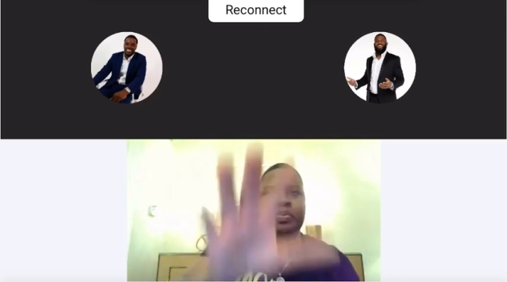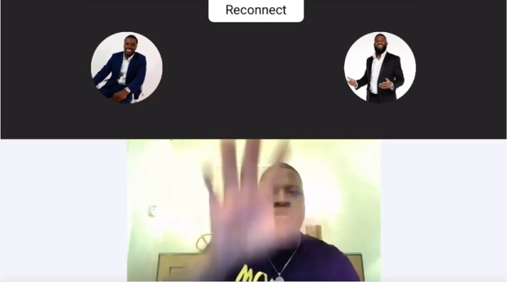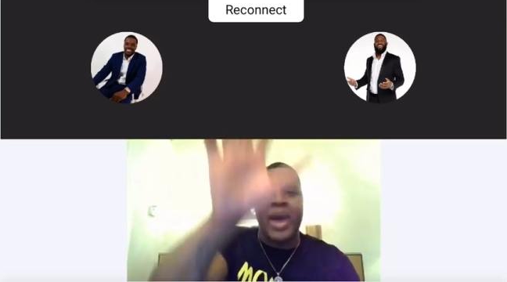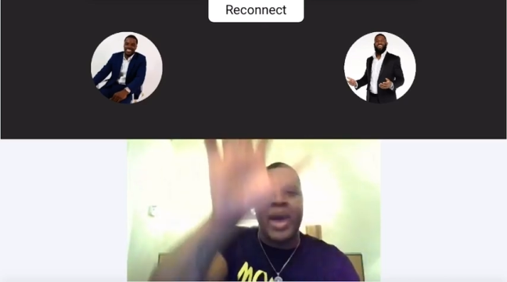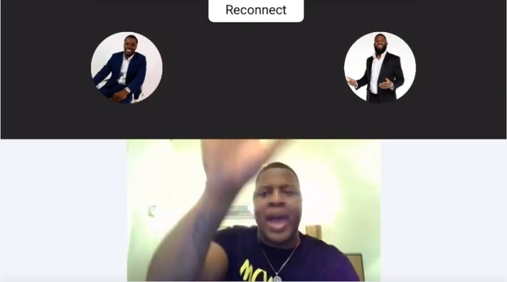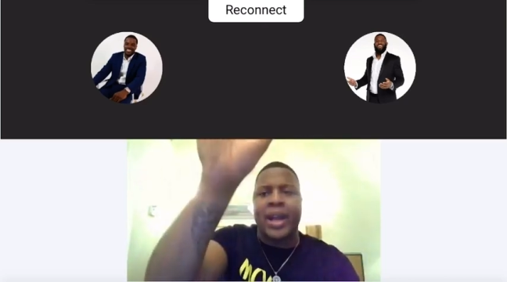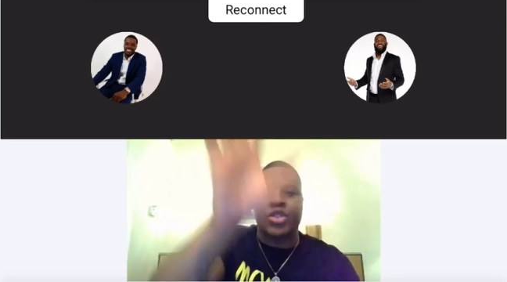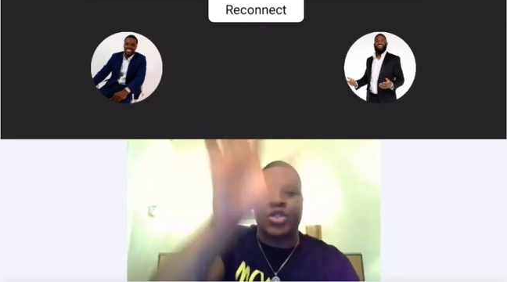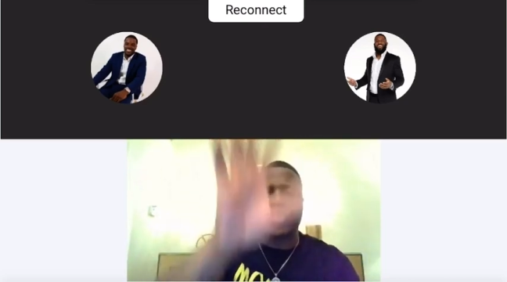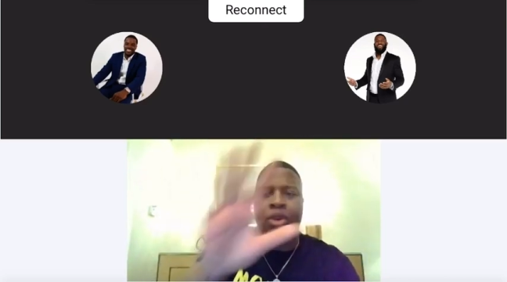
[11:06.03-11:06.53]

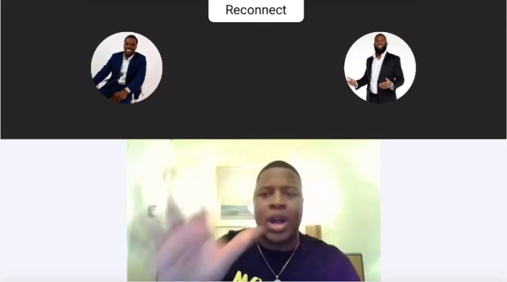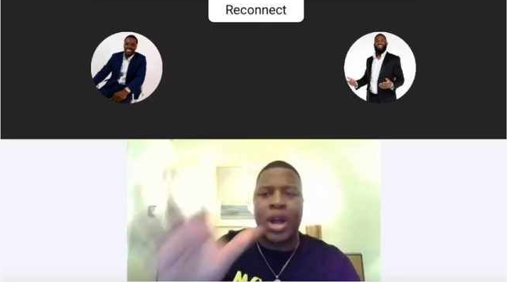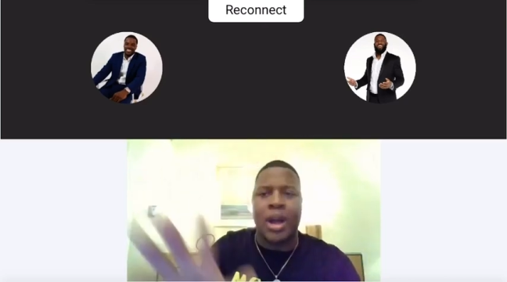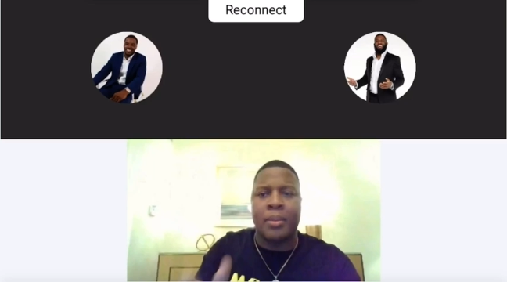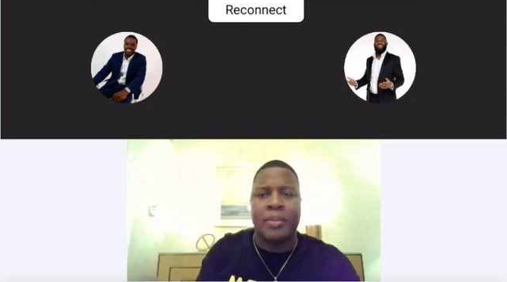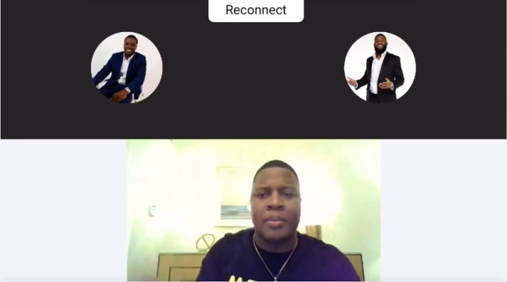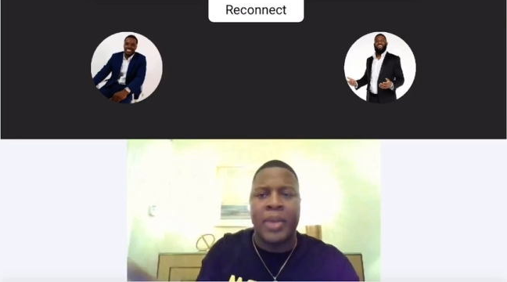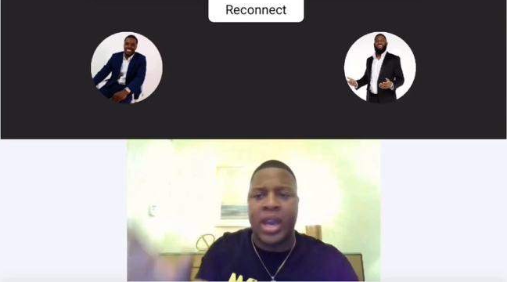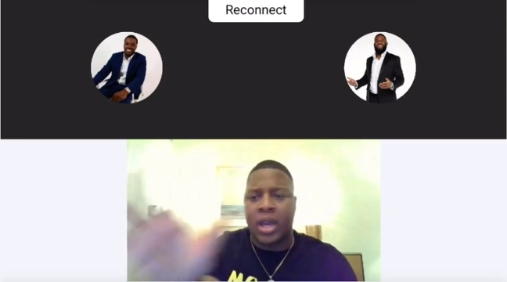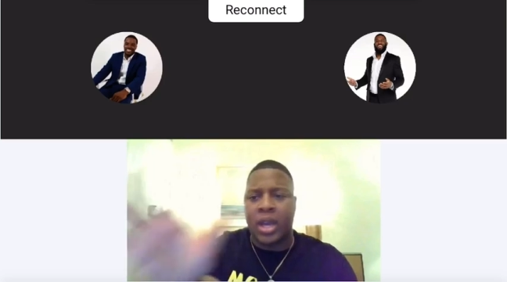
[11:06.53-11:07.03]

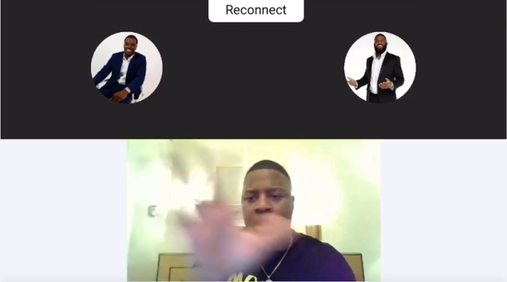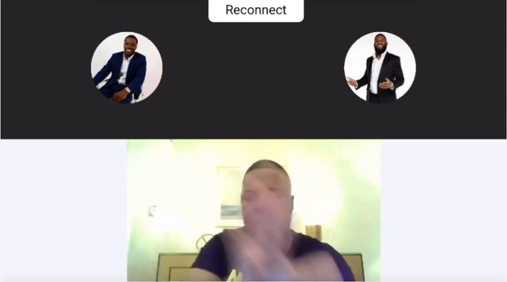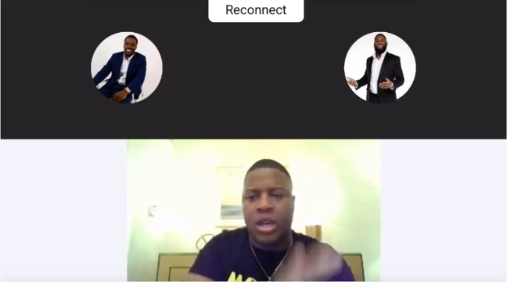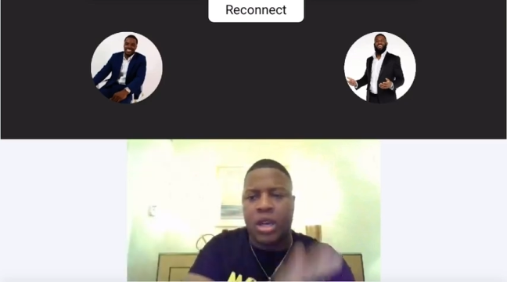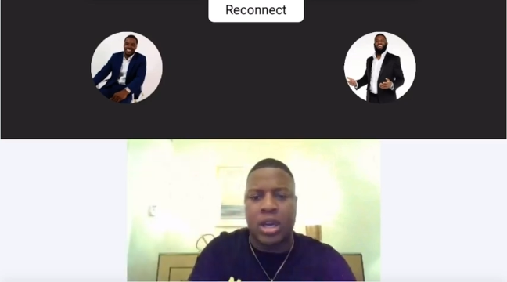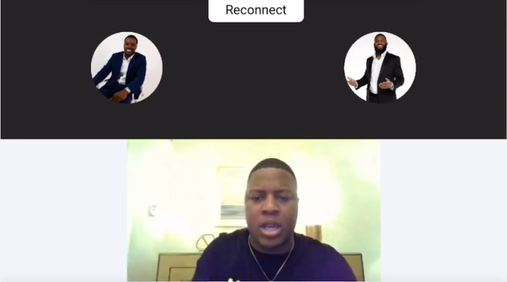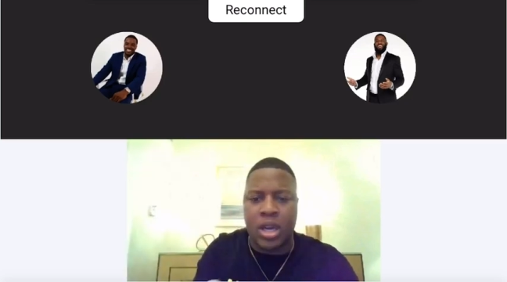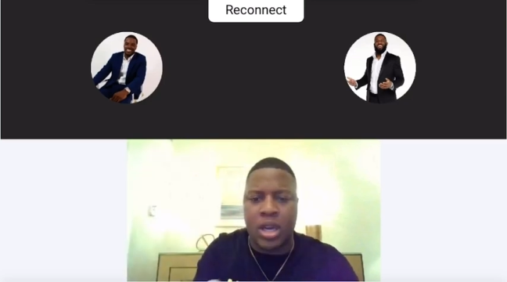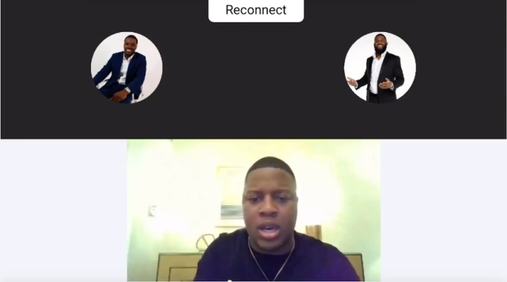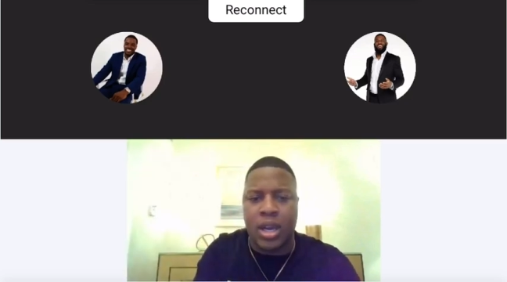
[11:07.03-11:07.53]
backdrop, make it
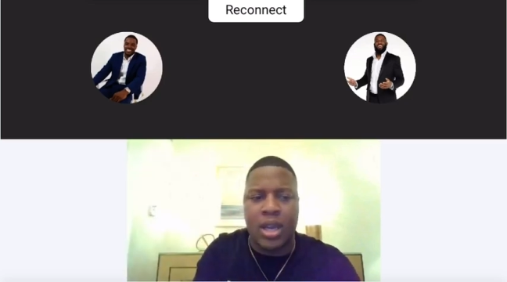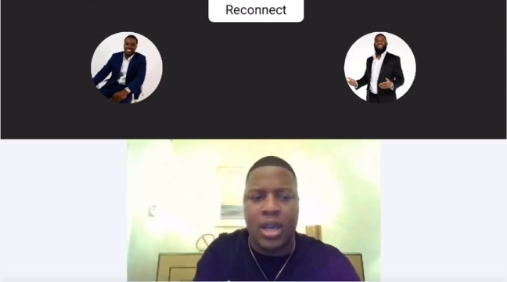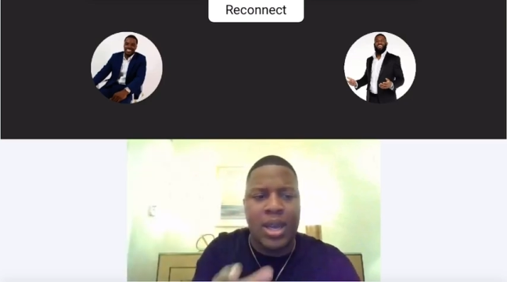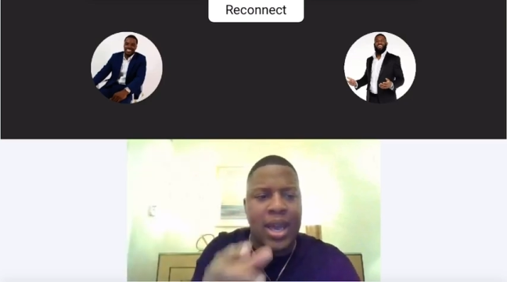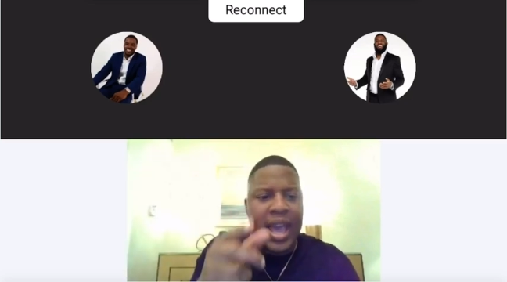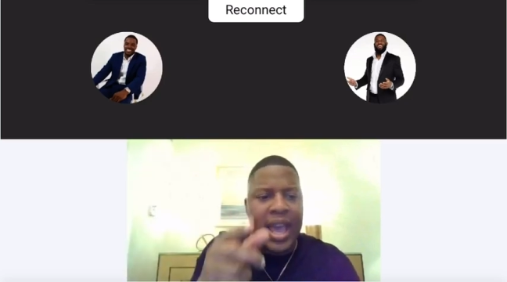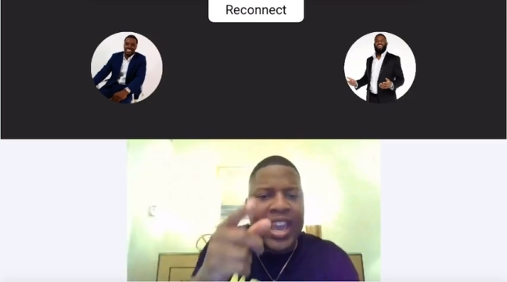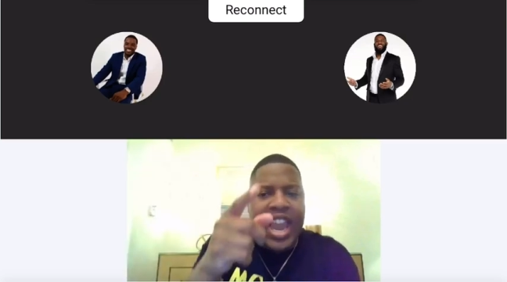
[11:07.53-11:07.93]
look good,